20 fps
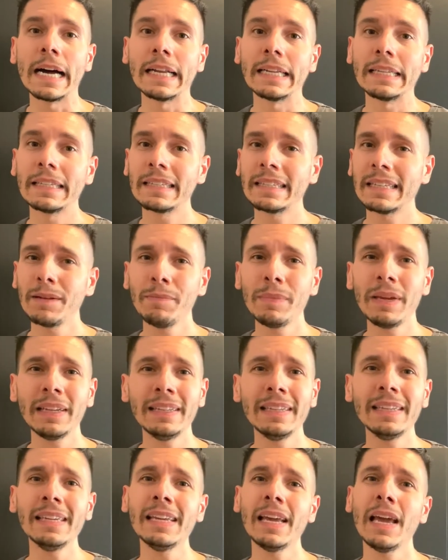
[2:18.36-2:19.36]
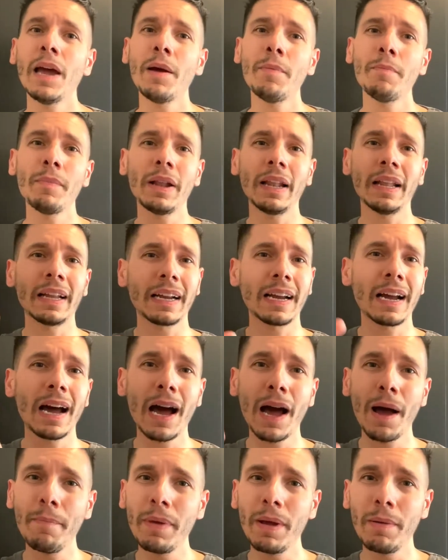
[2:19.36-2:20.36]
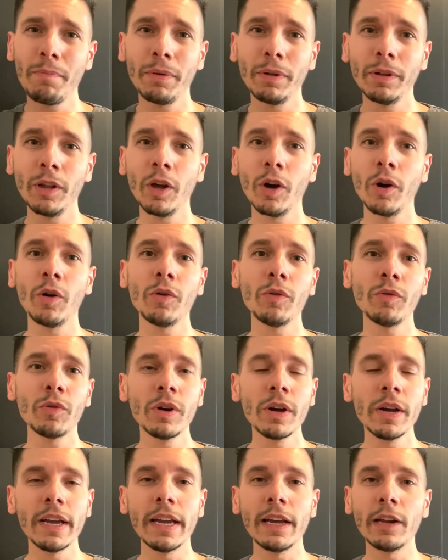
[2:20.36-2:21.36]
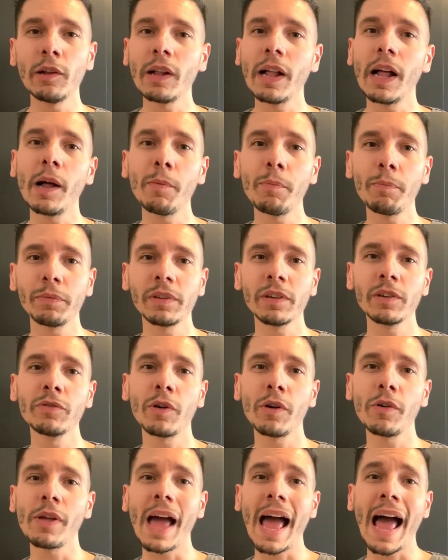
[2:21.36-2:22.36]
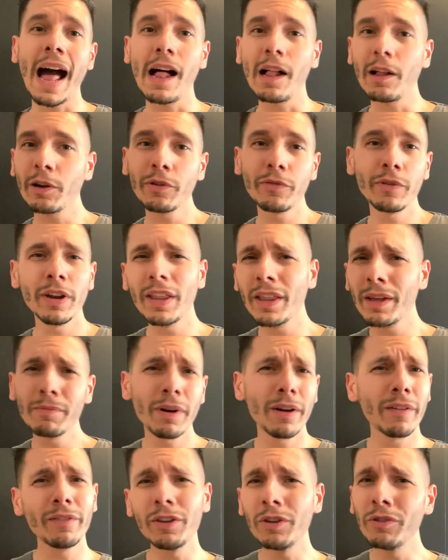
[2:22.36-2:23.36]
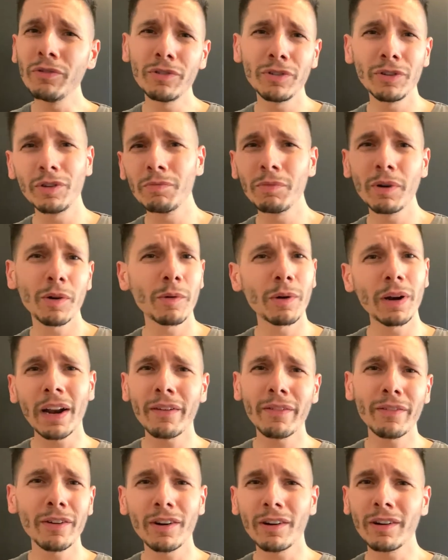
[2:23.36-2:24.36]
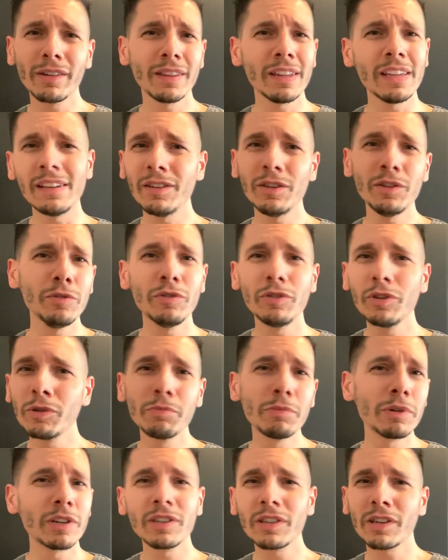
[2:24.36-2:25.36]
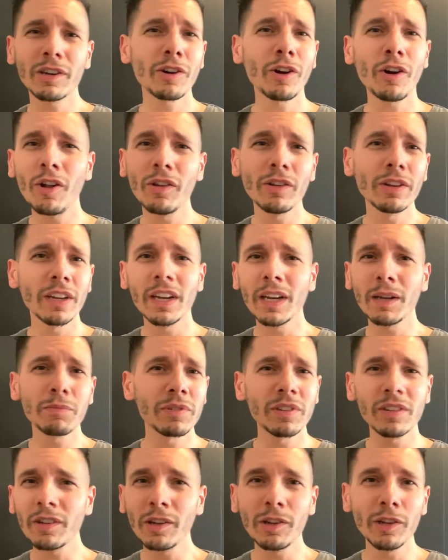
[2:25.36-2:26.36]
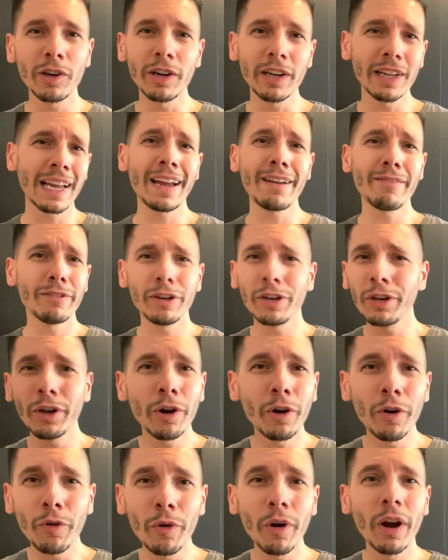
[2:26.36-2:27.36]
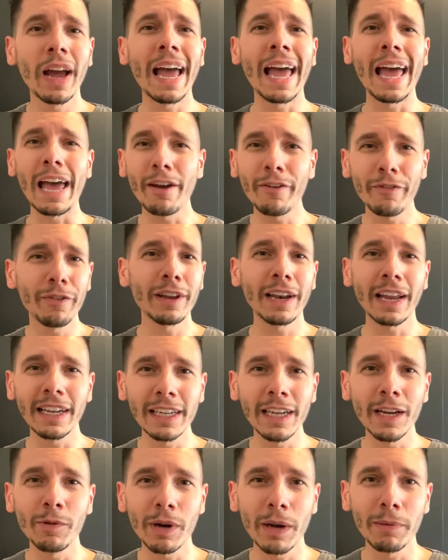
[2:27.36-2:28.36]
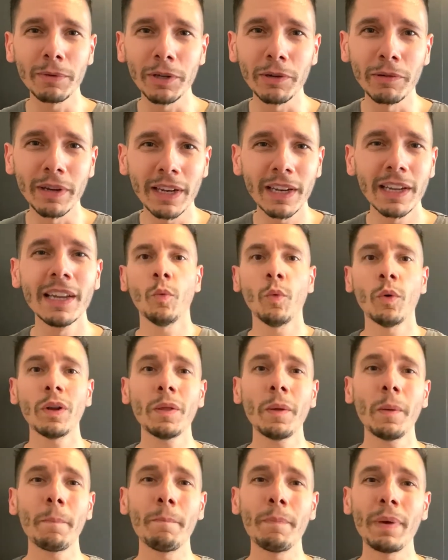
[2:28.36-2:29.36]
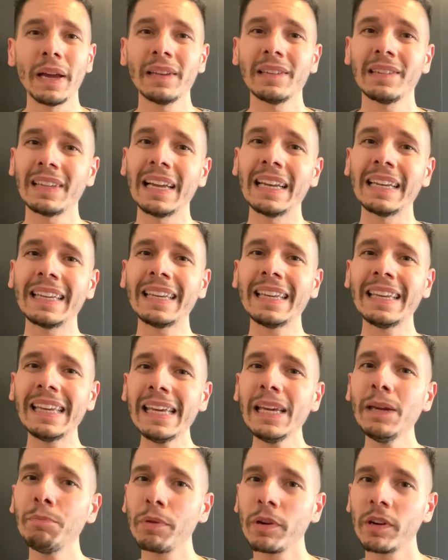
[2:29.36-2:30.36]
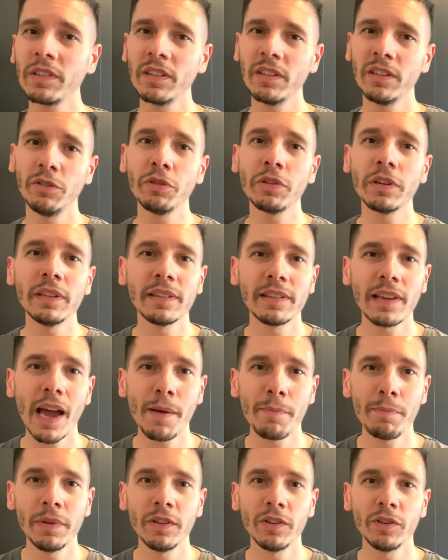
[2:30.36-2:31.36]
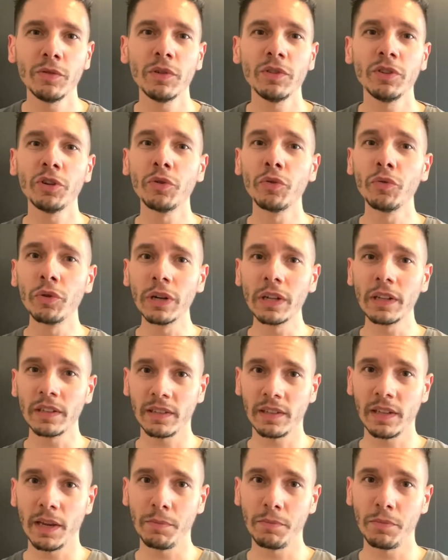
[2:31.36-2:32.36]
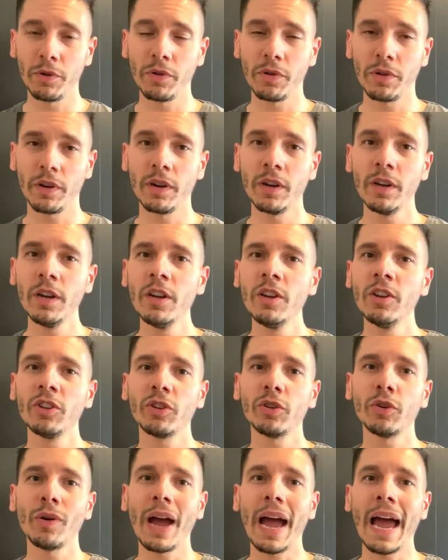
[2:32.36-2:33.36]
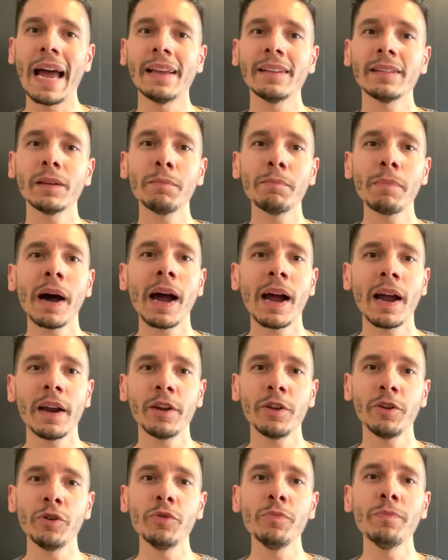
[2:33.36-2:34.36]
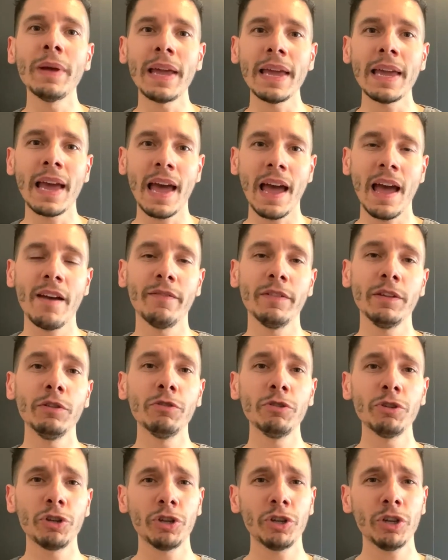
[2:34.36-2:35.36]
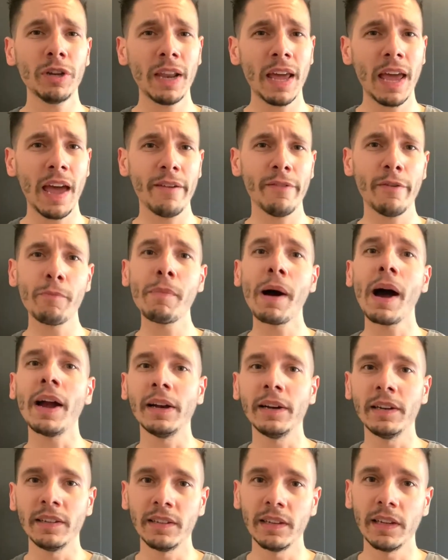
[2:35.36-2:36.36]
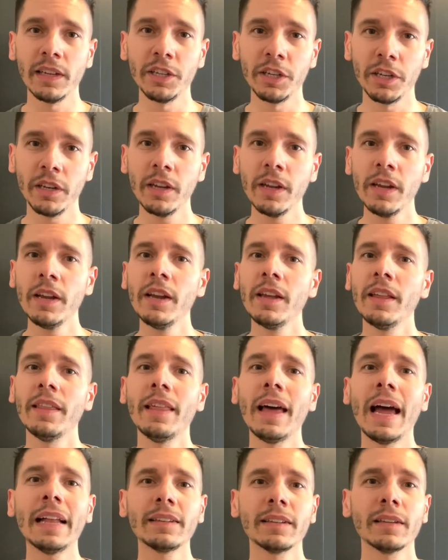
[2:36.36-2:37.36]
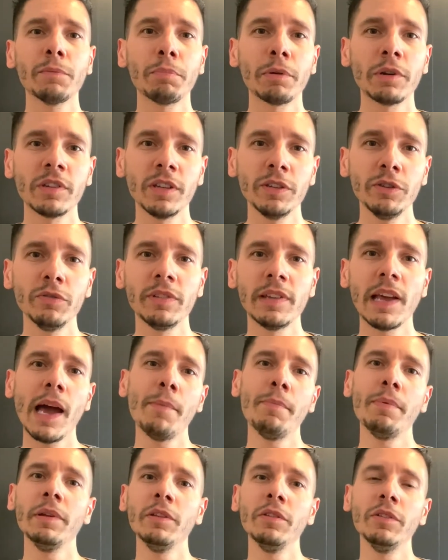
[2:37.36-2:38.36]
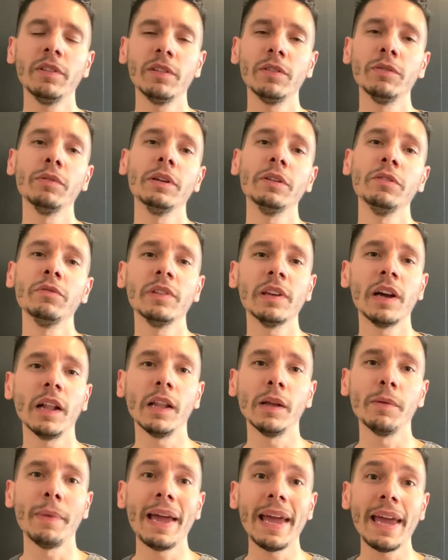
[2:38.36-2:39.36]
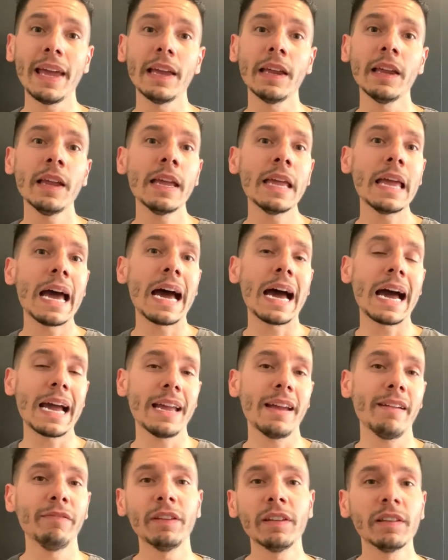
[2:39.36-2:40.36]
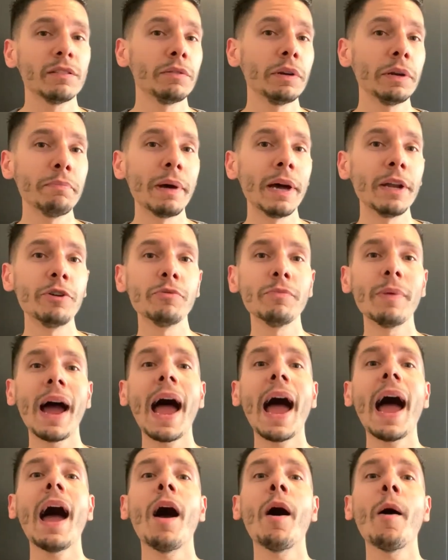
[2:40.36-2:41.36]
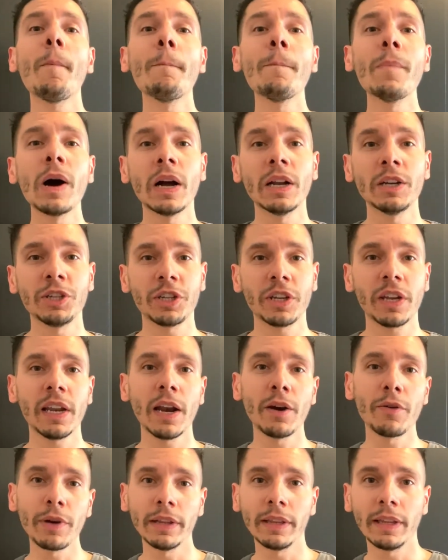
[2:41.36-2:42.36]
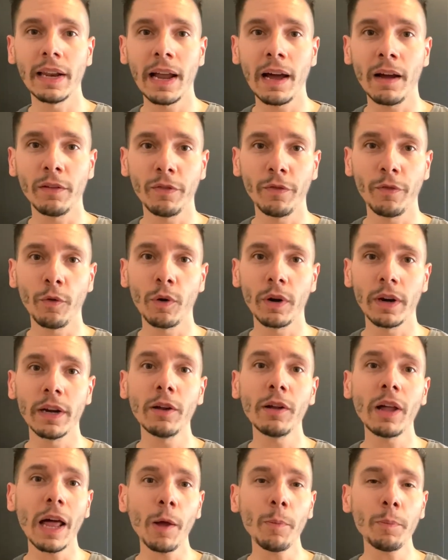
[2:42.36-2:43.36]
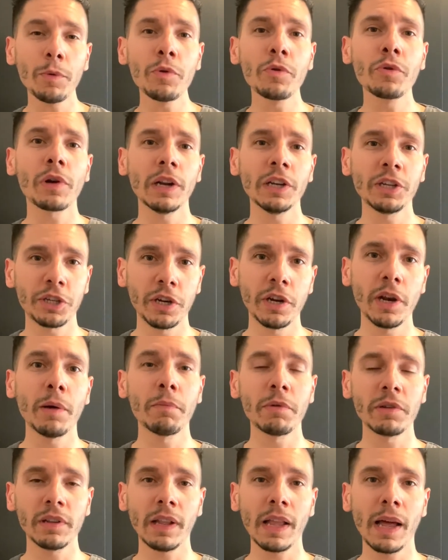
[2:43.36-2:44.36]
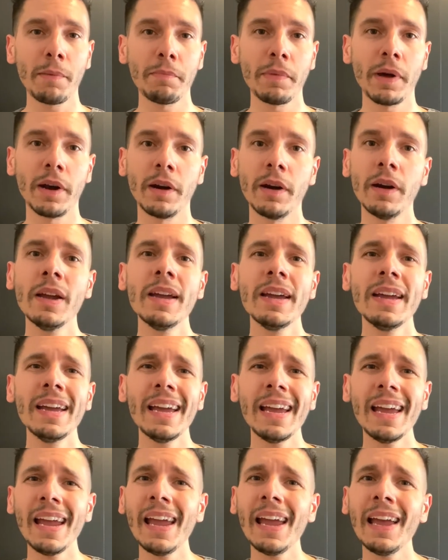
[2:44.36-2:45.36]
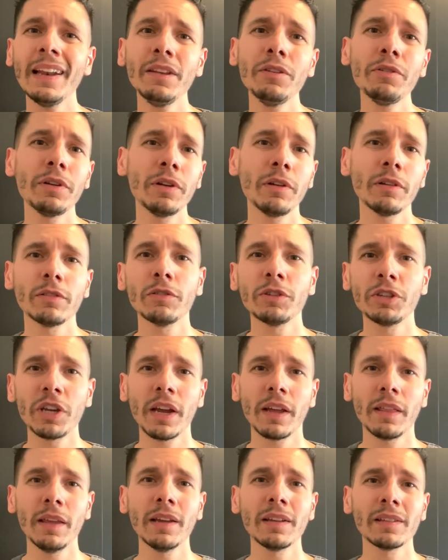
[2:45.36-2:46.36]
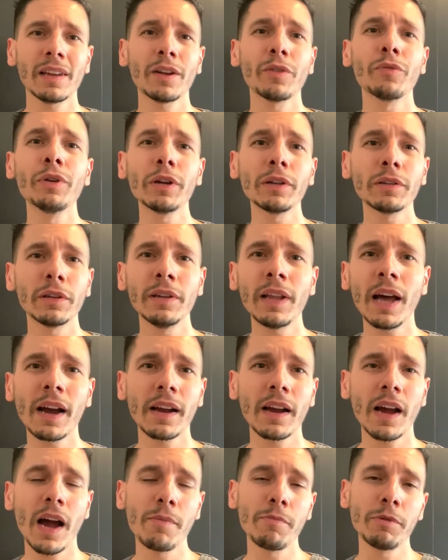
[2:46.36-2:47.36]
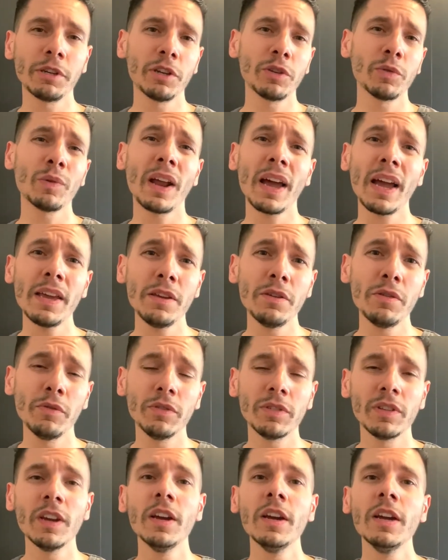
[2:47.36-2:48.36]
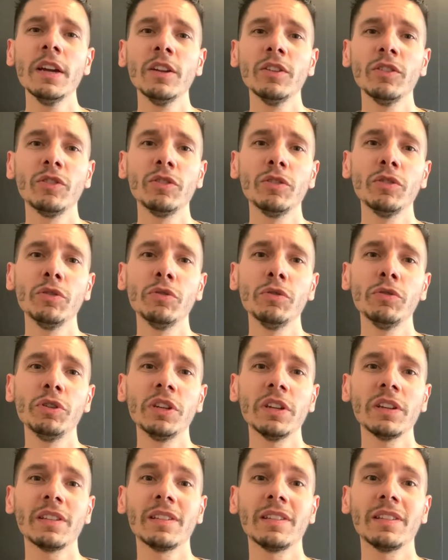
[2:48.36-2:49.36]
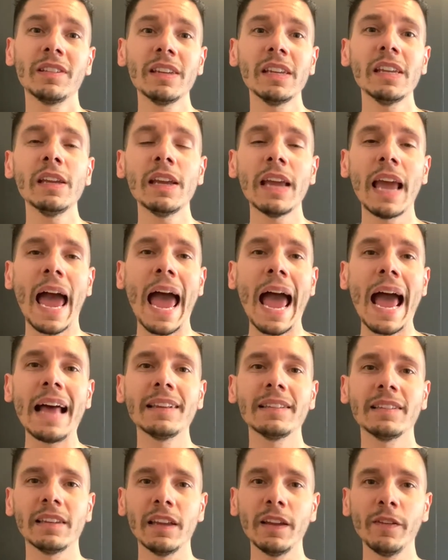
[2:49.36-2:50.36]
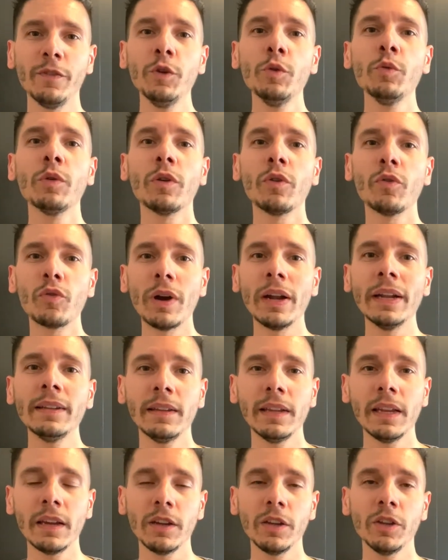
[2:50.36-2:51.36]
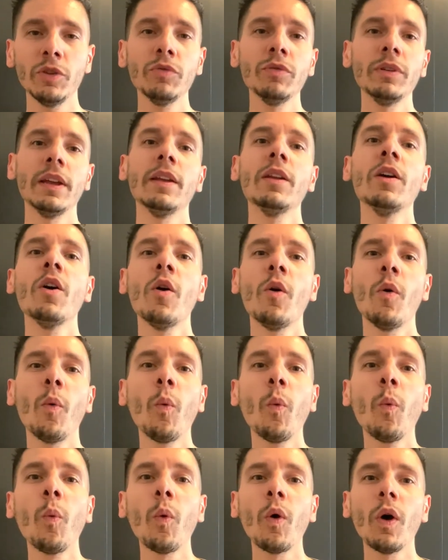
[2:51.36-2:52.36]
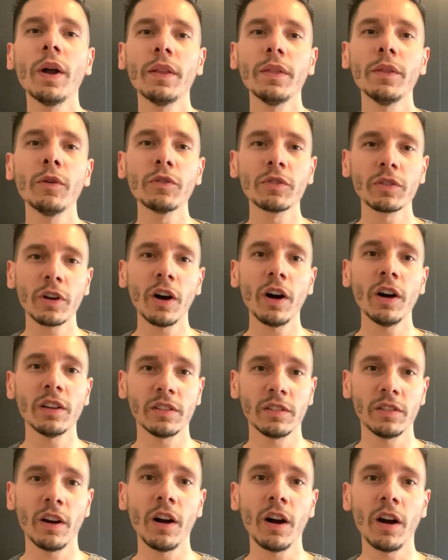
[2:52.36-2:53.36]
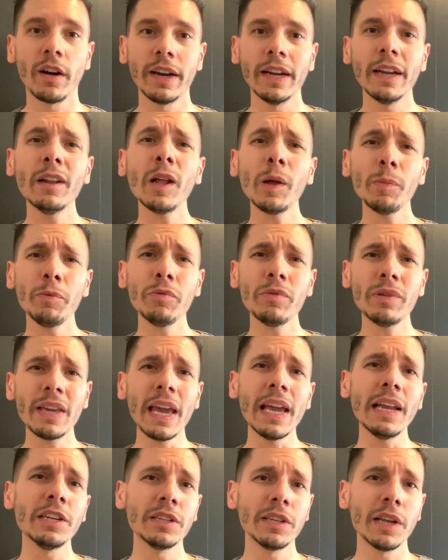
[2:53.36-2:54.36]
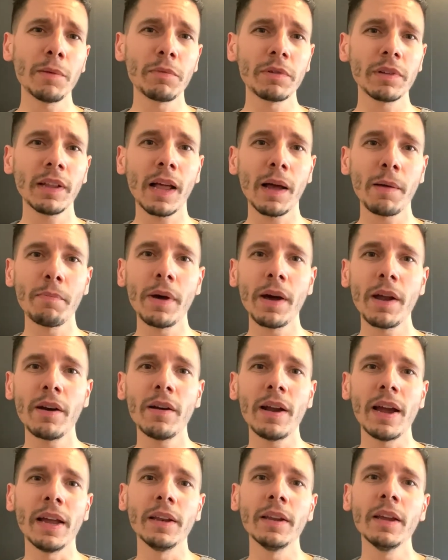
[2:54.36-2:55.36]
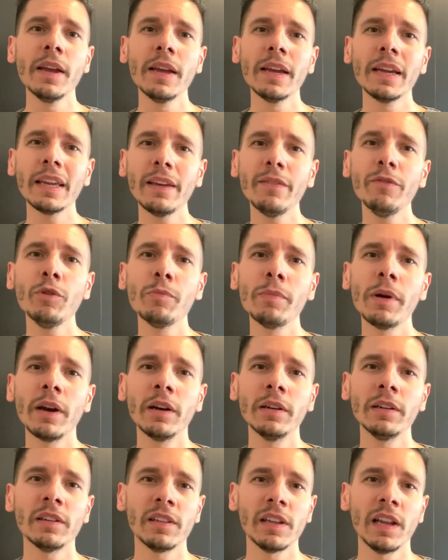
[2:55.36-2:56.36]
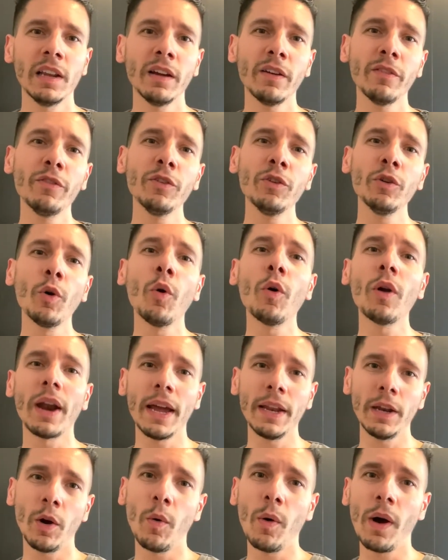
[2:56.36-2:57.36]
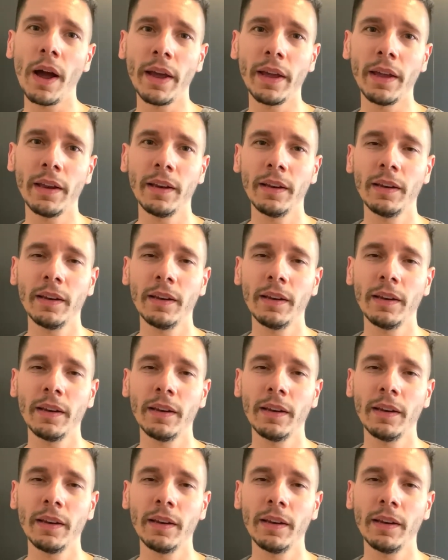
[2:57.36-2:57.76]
Send me a DM, comment below. It'll help to grow the algorithm of YouTube or whatever these YouTubers are calling it. I'm still learning. I have no effing idea what I'm doing. One of the best and key persons you can tap into is your real estate broker. So as a buyer, you may have and you should have a buyer's agent. That's the person you tap into and you tell them, hey, I have this 3-bedroom, how much can I rent it out for? It'll help you crunch your numbers a lot better. And you can also check things like realtor.com, which is what I use to just see as if you were renting a unit what those costs are. It'll help you gauge your numbers a lot better and give you a better understanding of your NOI.